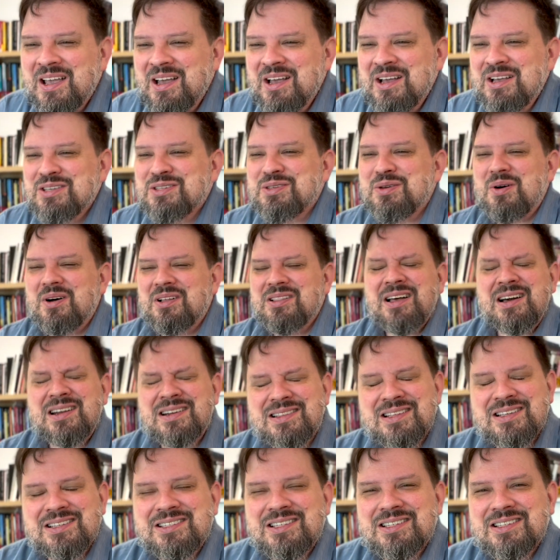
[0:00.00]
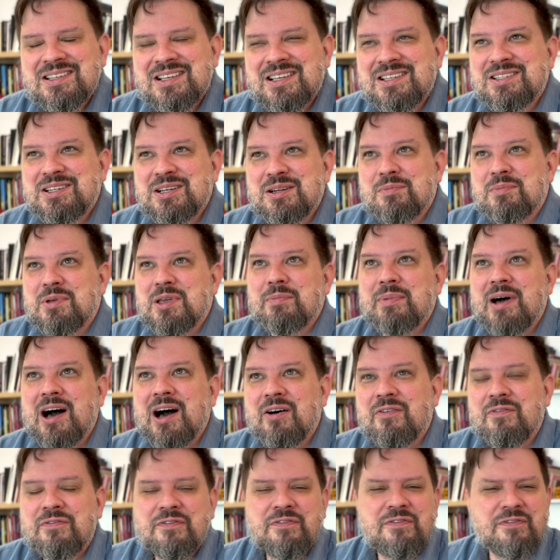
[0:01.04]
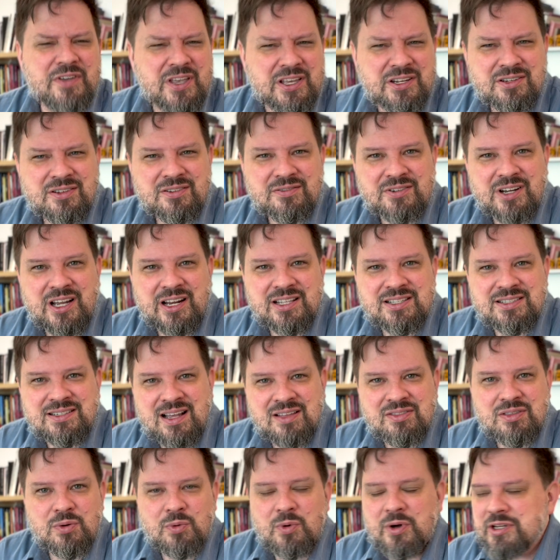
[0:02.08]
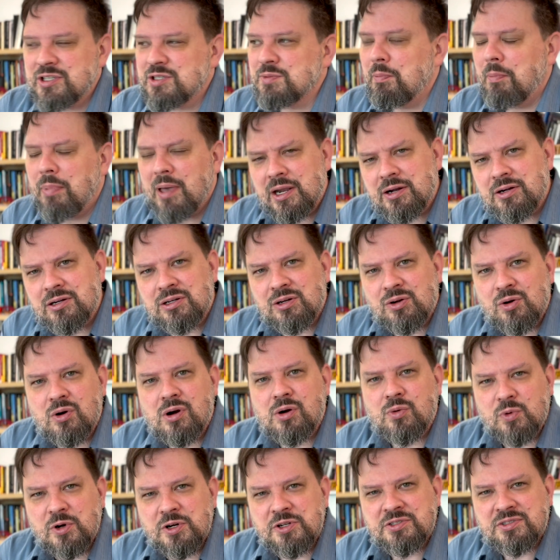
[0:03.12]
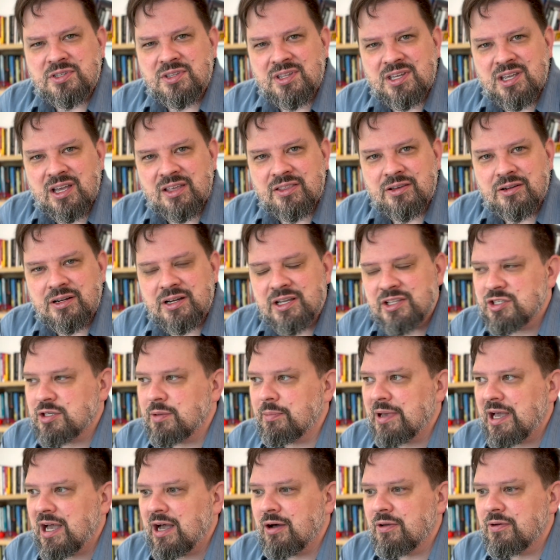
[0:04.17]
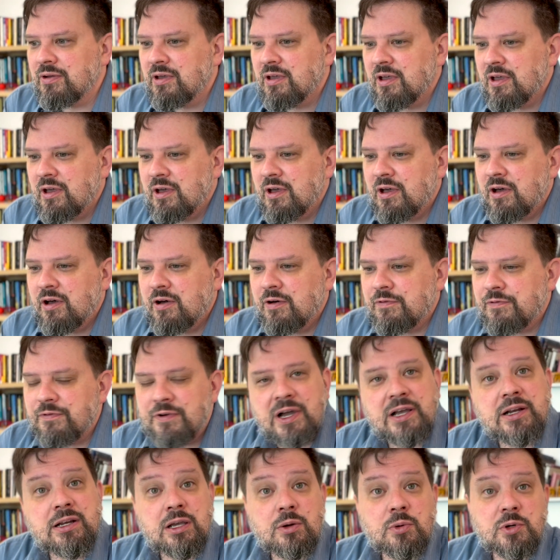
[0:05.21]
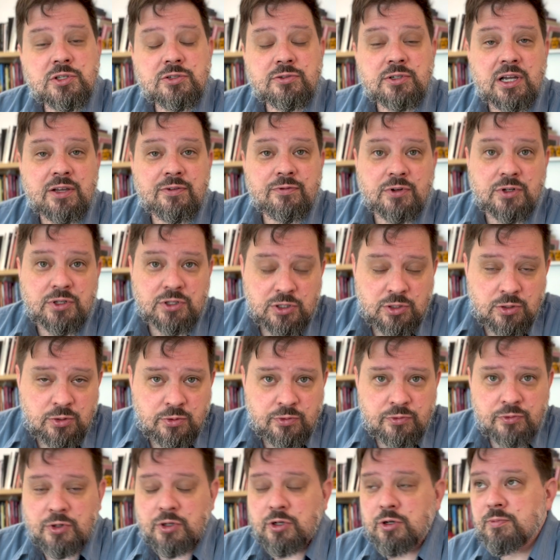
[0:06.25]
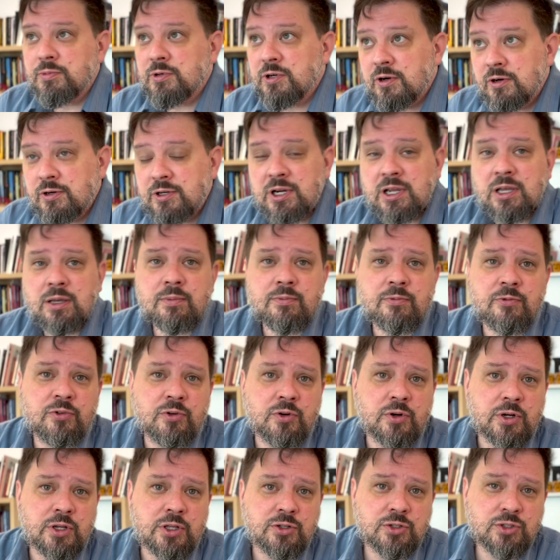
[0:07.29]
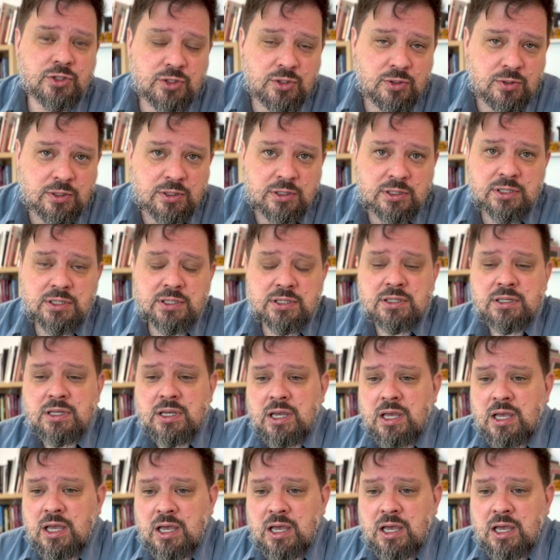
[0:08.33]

So a lot of this is going to be about fit, right? It's not that one is better or worse than the other. It's about finding what's right for you, for your program, for your students.